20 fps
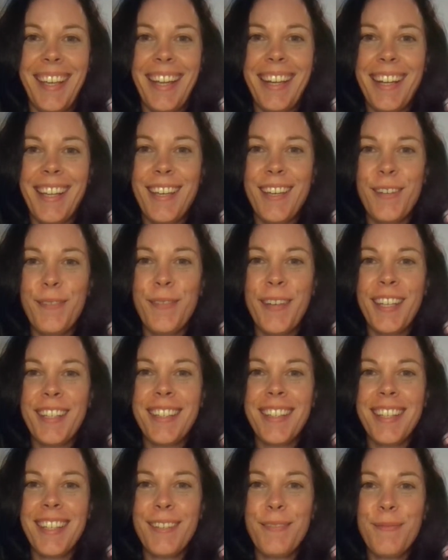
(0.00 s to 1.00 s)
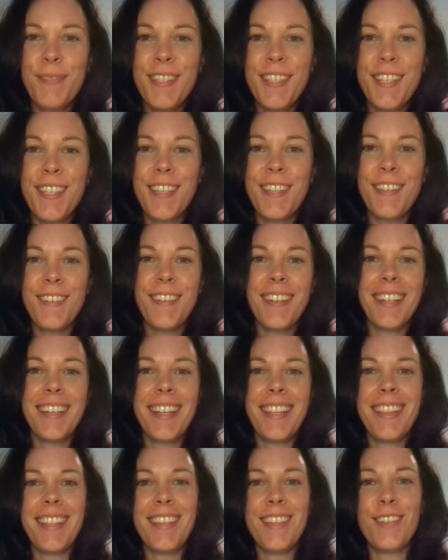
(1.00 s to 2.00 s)
Hello, welcome to
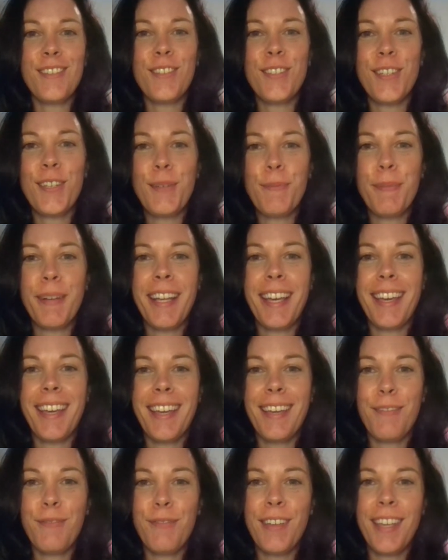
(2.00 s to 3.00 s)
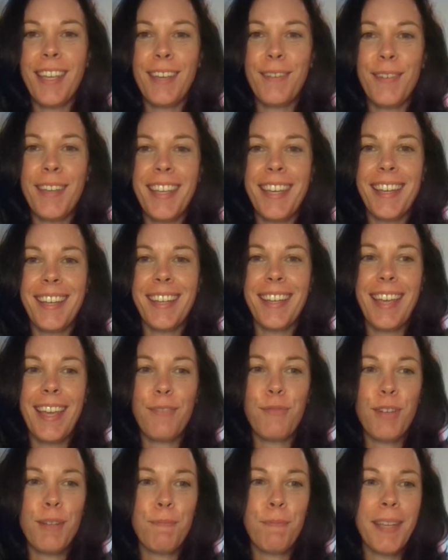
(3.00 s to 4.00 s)
another YouTube Live. Here we are
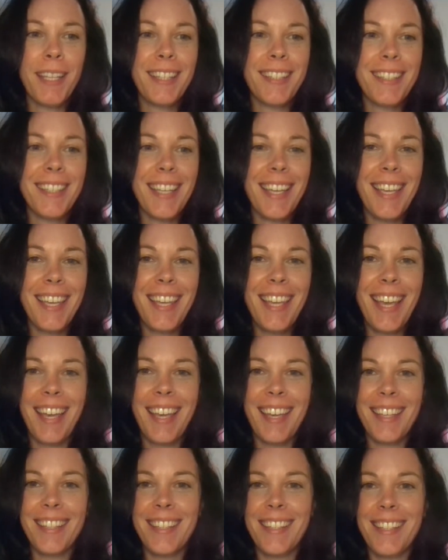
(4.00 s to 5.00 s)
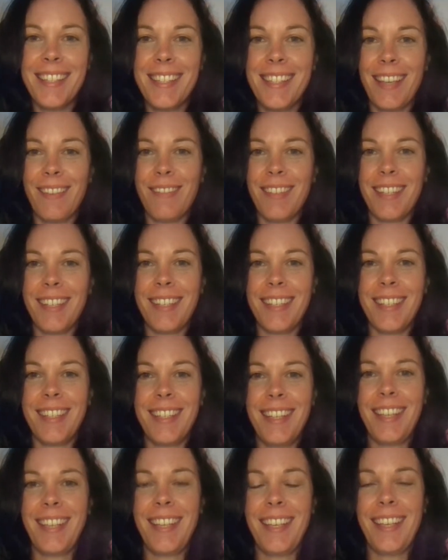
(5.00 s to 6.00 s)
every Monday at
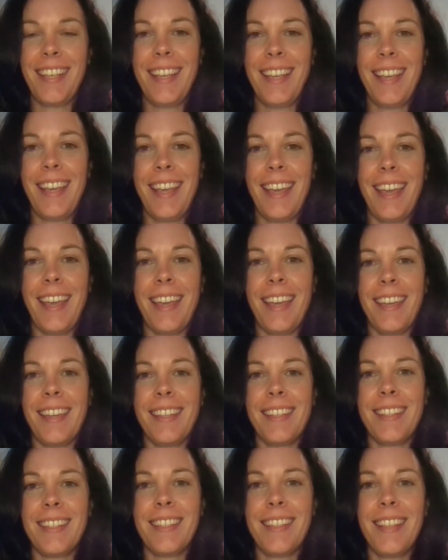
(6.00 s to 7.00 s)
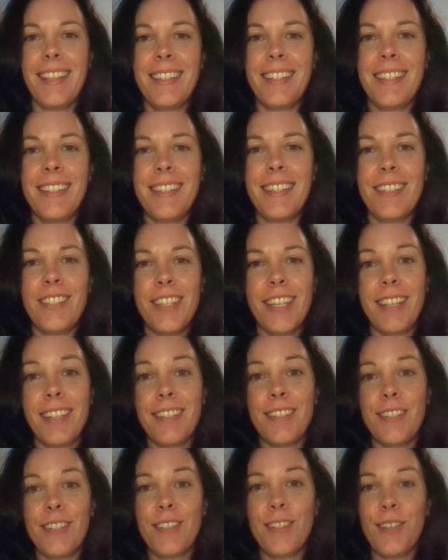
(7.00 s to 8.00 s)
7. And this is the
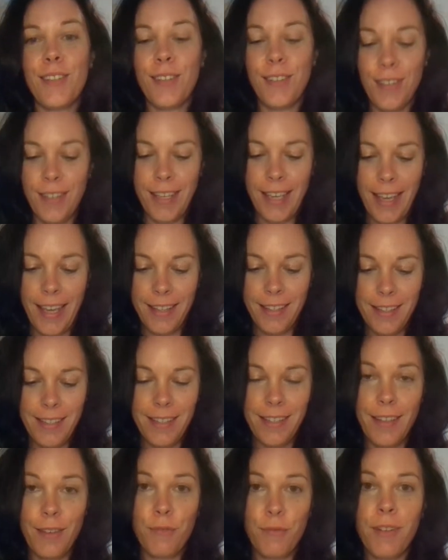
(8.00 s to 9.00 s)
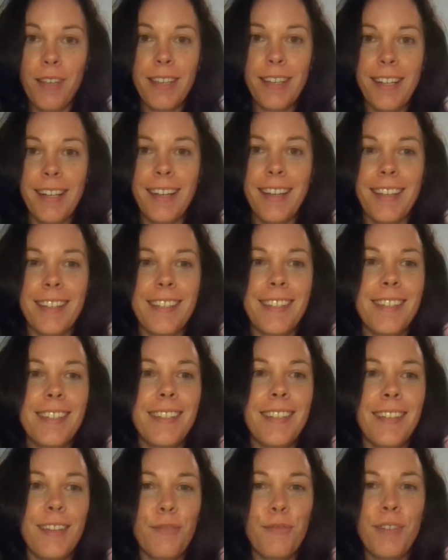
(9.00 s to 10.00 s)
chance to get a free
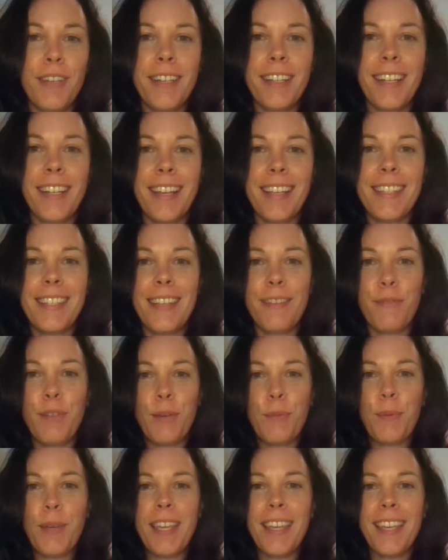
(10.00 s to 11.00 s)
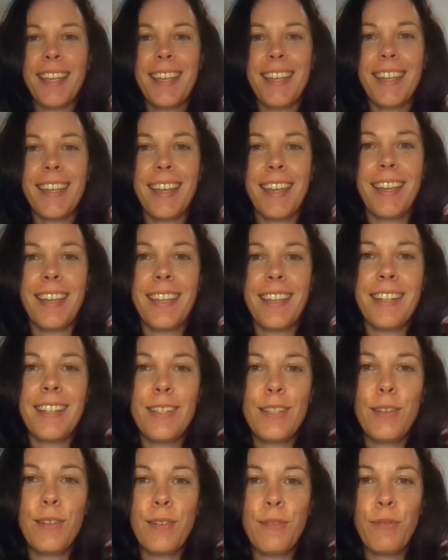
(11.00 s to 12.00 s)
class every week.
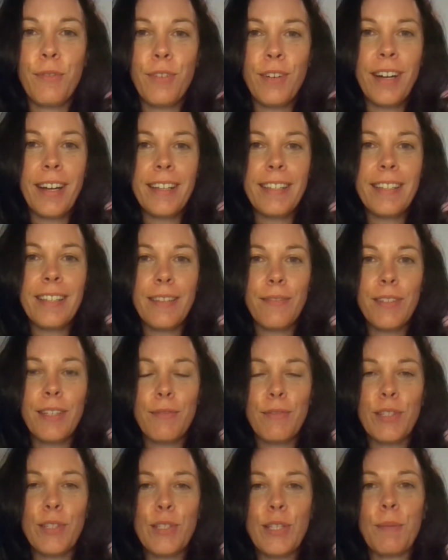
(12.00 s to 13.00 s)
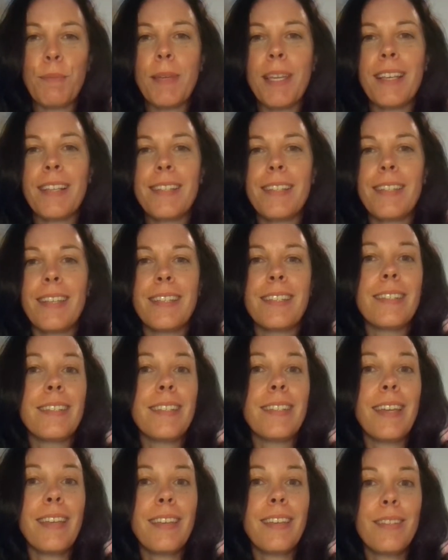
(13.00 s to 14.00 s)
And it's on a variety of different topics. And
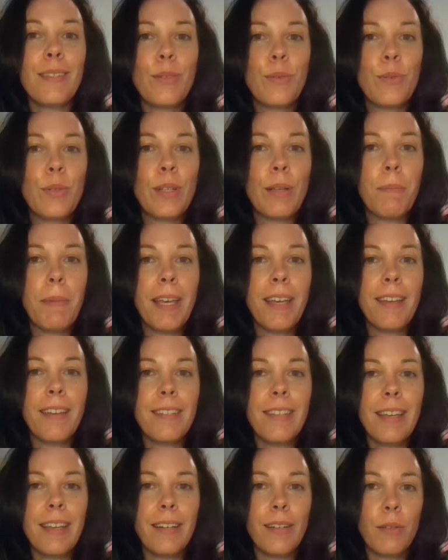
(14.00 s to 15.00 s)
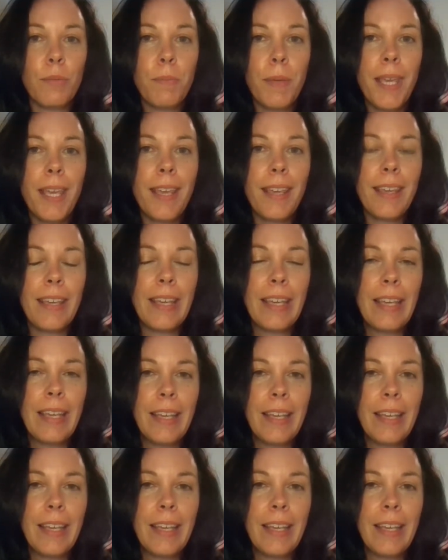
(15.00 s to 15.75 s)
today is all about NLP.